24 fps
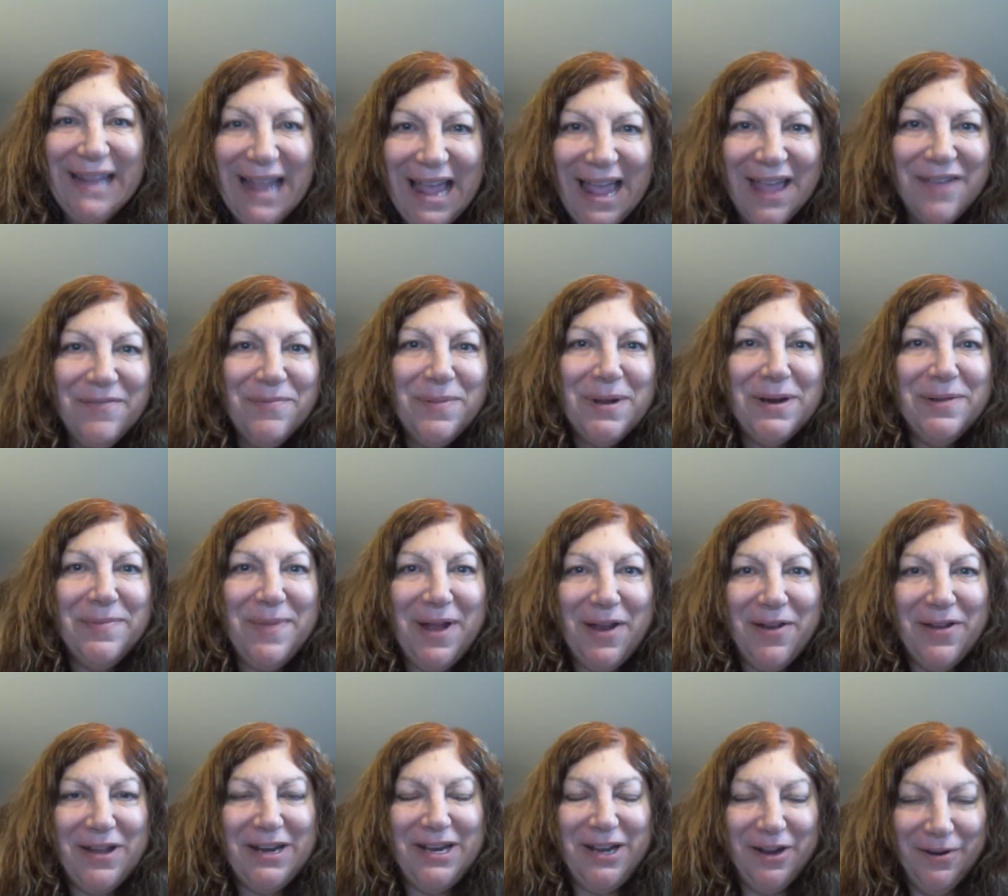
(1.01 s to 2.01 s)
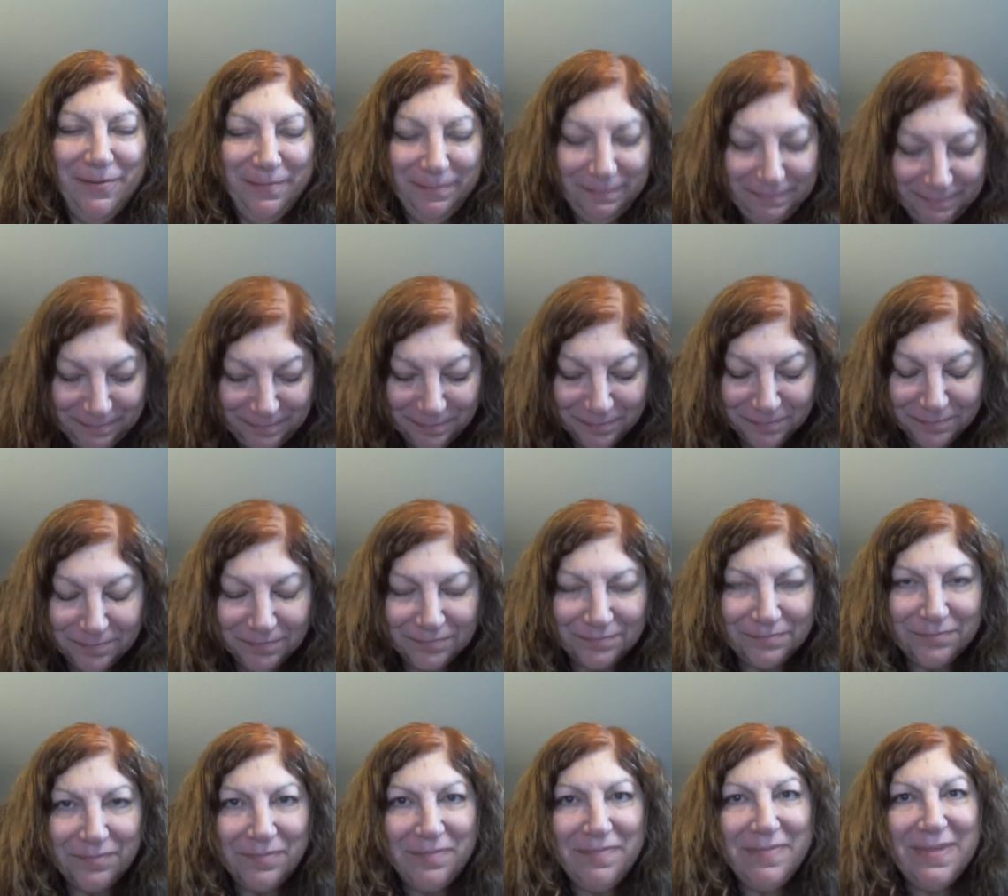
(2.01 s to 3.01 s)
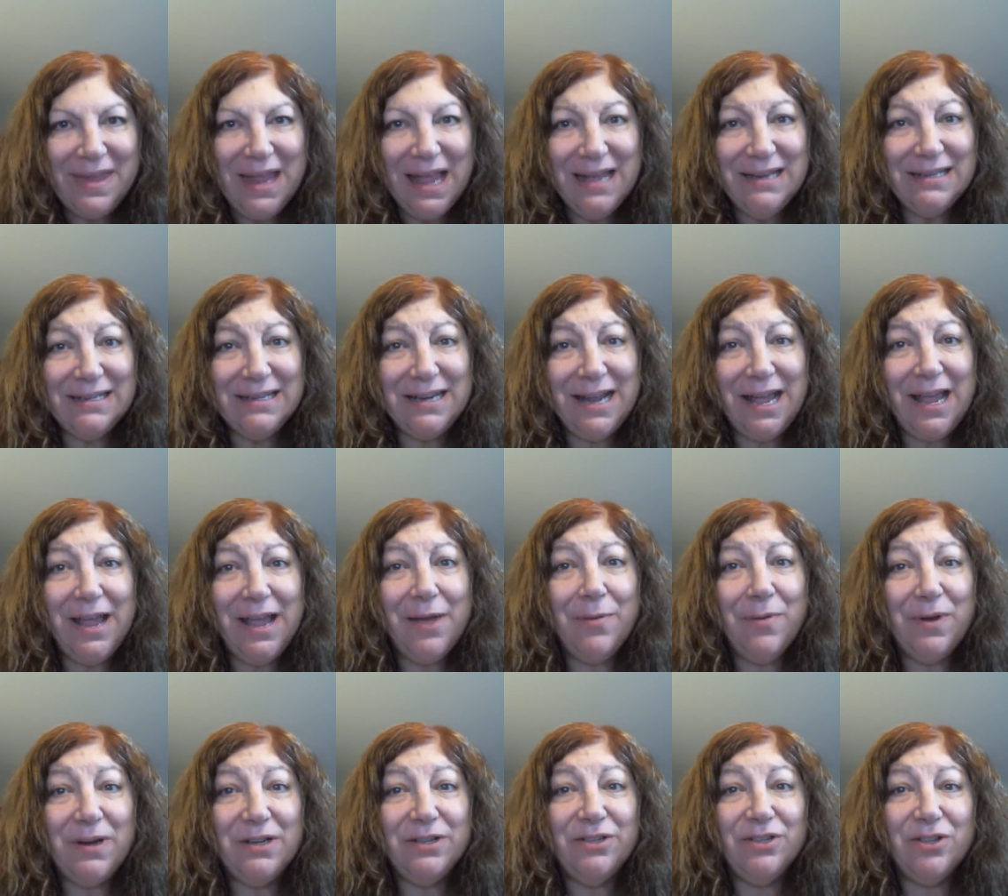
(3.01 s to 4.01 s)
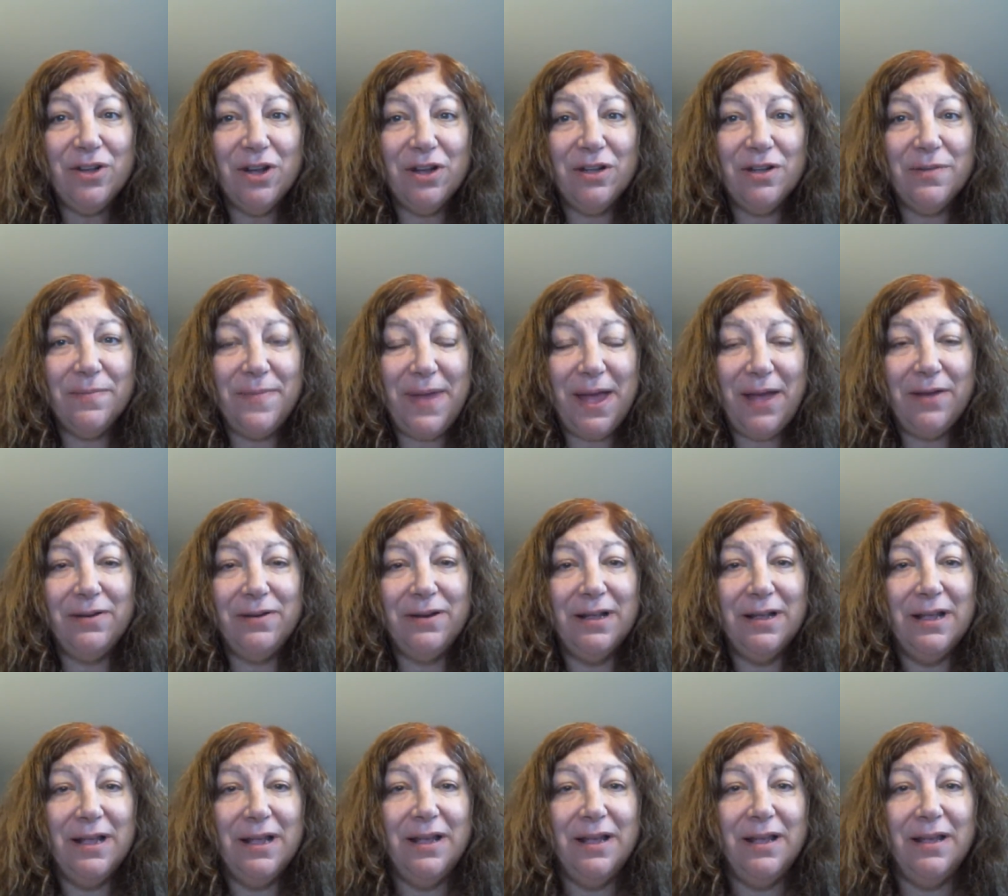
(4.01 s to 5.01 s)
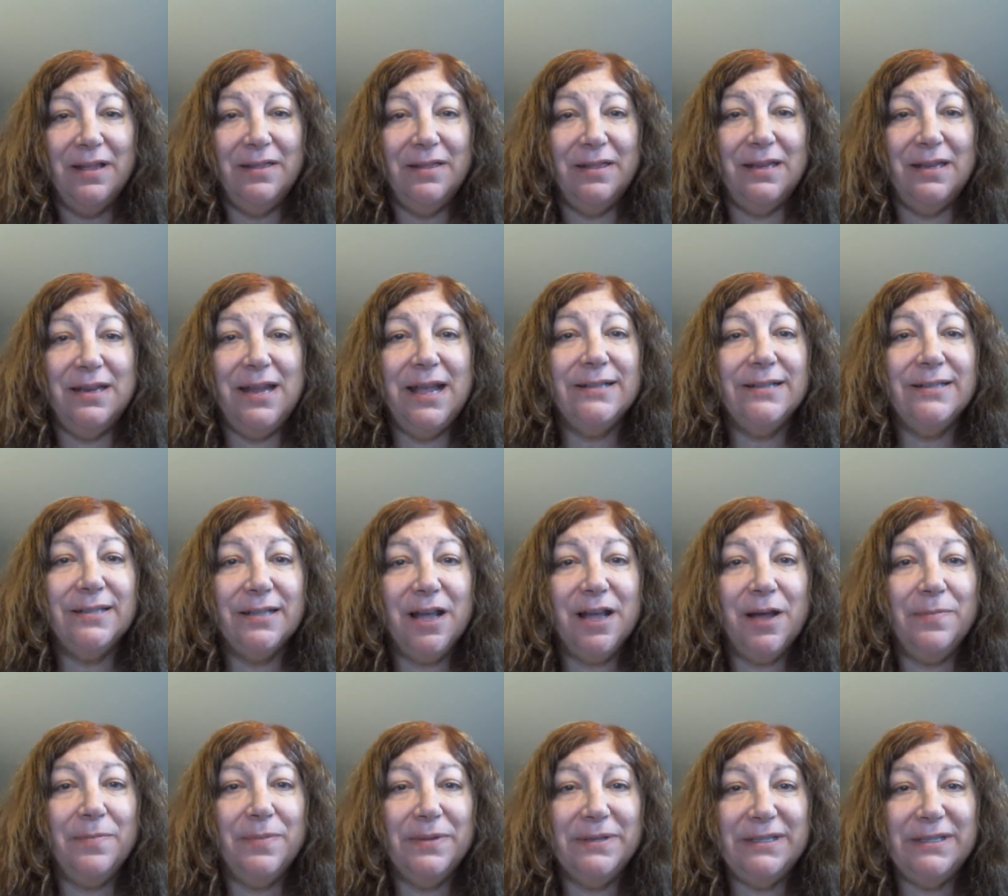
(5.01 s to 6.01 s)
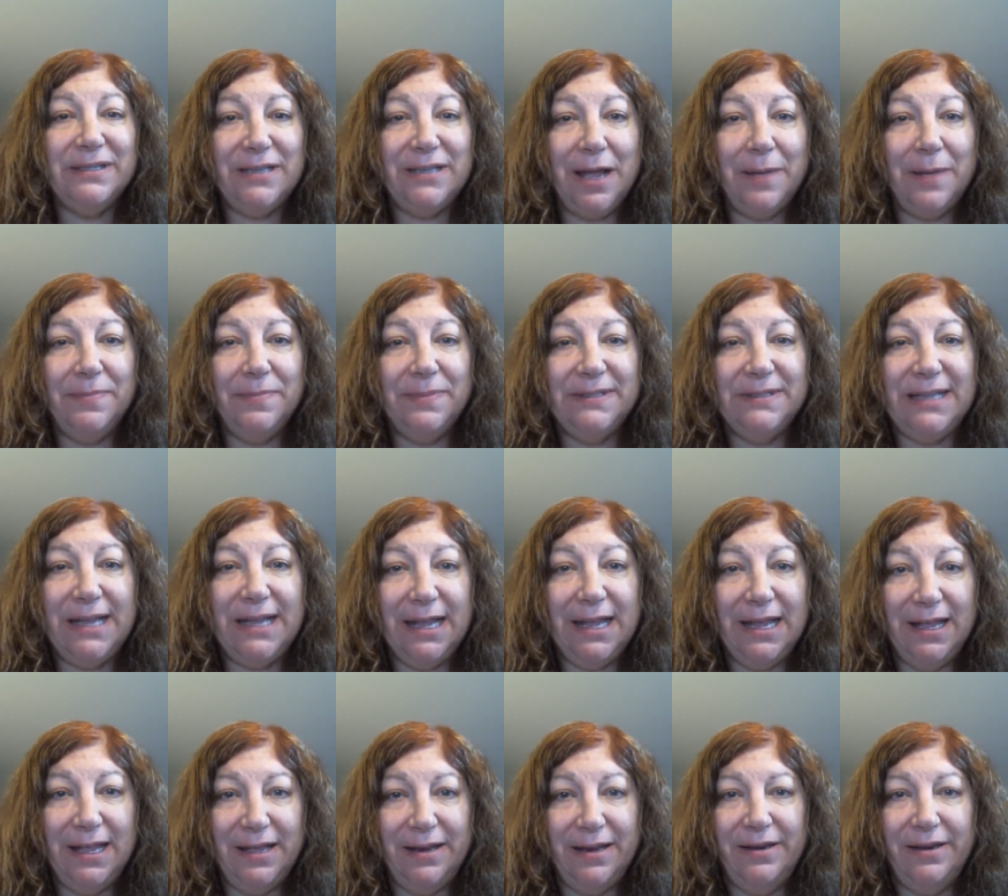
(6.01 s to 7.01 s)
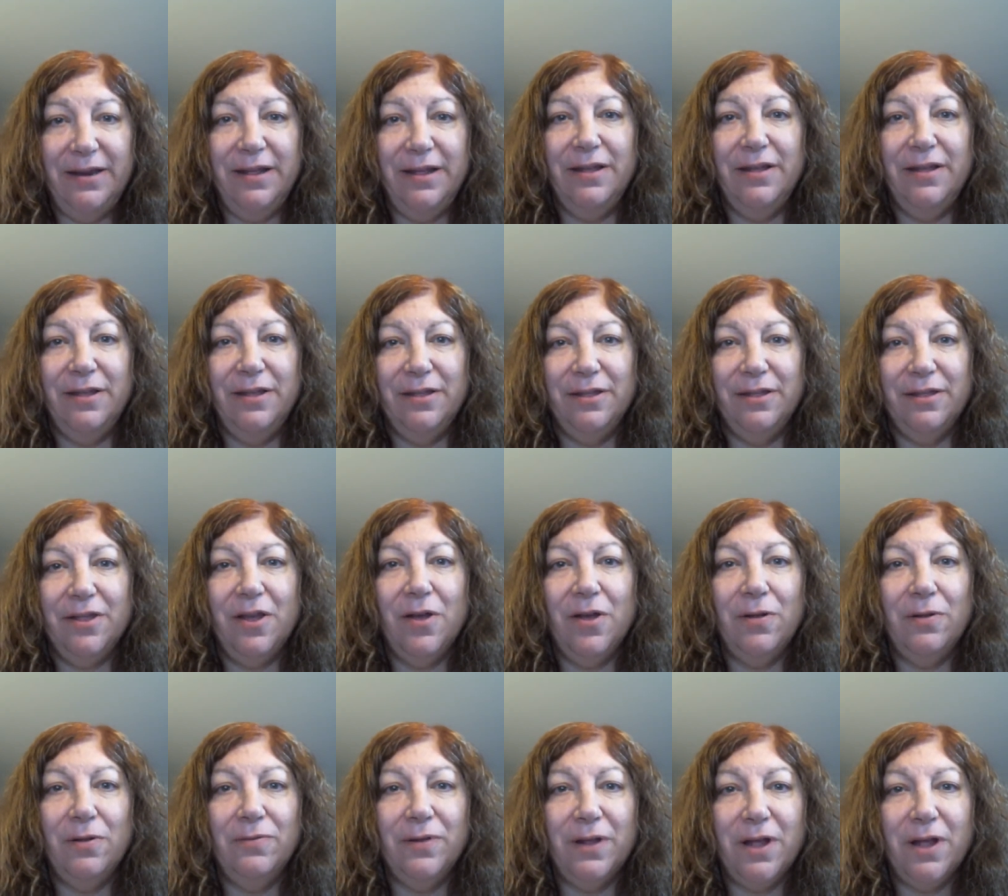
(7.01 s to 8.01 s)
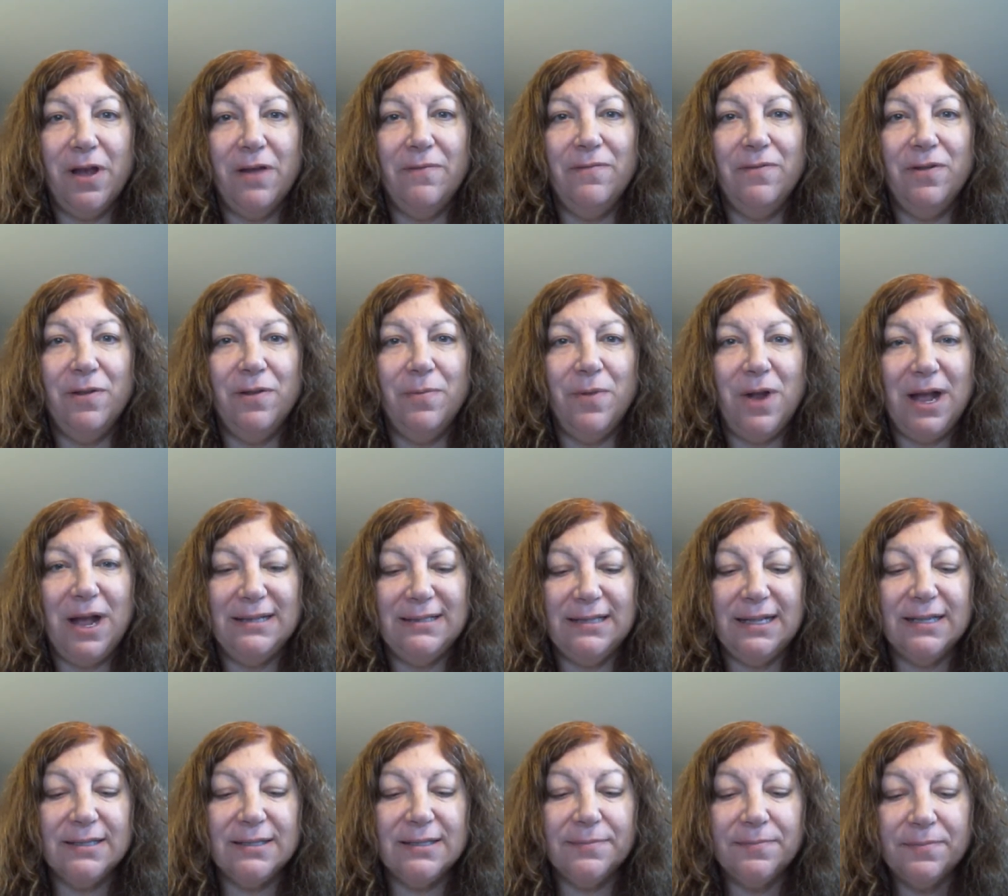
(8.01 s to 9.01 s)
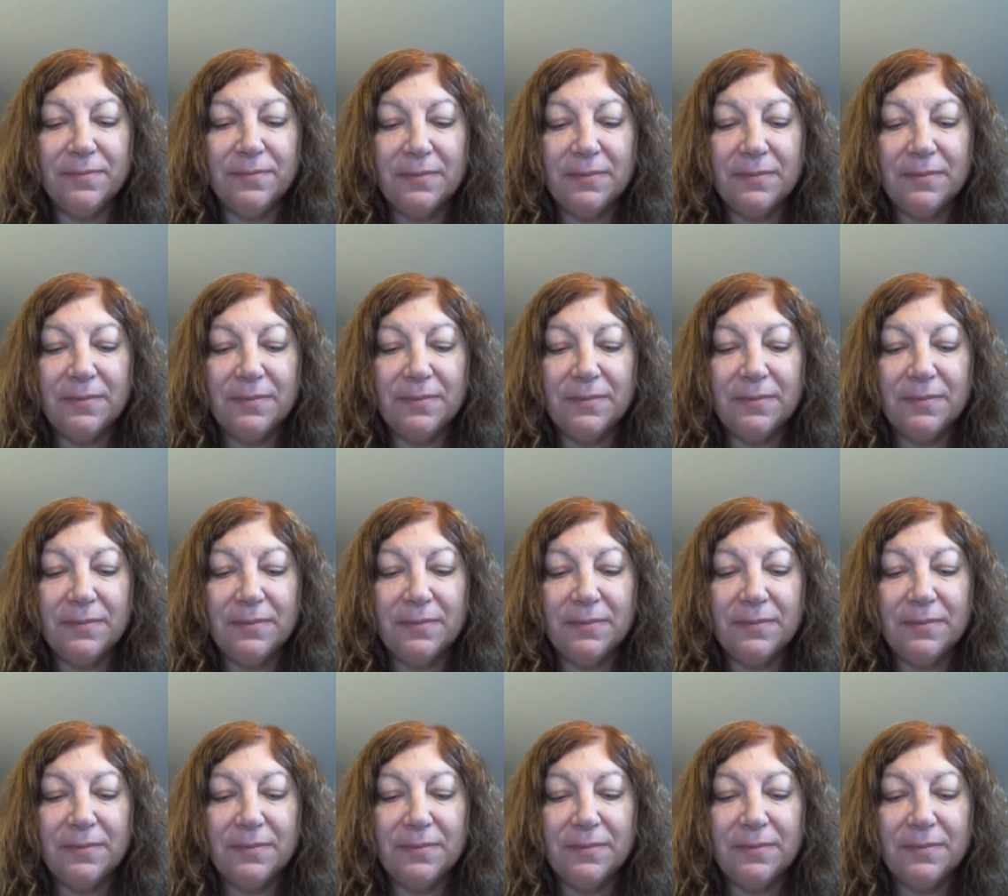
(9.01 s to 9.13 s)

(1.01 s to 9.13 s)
Hey everybody, Marion here. And today I want to talk about the next couple steps in the whole recovery process.